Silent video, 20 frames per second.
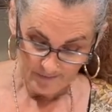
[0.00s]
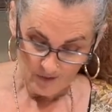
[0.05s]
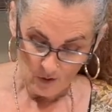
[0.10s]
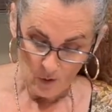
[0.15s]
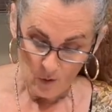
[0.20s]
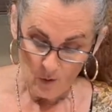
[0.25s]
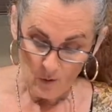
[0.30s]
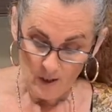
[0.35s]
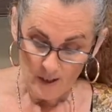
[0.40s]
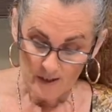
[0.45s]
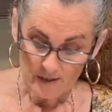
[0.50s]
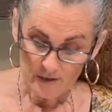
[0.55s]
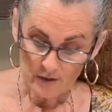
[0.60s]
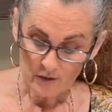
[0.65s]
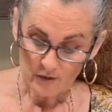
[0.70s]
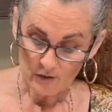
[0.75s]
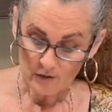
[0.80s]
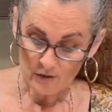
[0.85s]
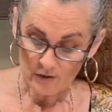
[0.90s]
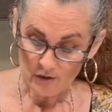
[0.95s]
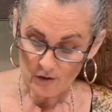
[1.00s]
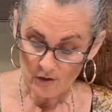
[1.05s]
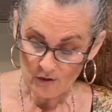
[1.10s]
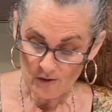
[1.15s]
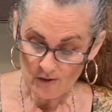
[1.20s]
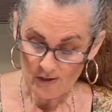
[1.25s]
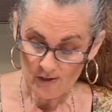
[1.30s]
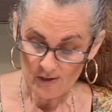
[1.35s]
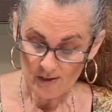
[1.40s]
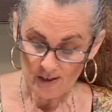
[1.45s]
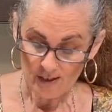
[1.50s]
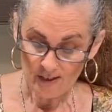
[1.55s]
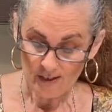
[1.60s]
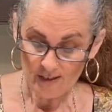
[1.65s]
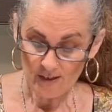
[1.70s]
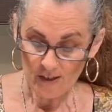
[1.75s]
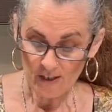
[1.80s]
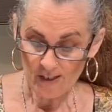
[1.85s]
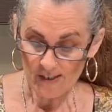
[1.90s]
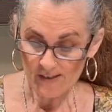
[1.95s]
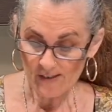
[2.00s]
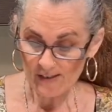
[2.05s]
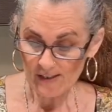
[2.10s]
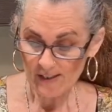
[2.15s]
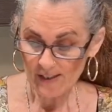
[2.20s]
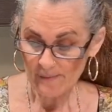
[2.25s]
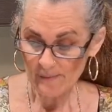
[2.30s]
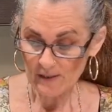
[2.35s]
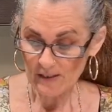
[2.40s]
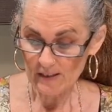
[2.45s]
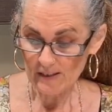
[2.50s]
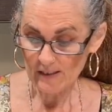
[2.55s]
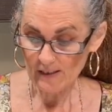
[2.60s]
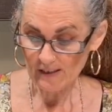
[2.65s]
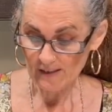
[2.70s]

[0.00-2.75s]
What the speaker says: Or you could use a nice lemon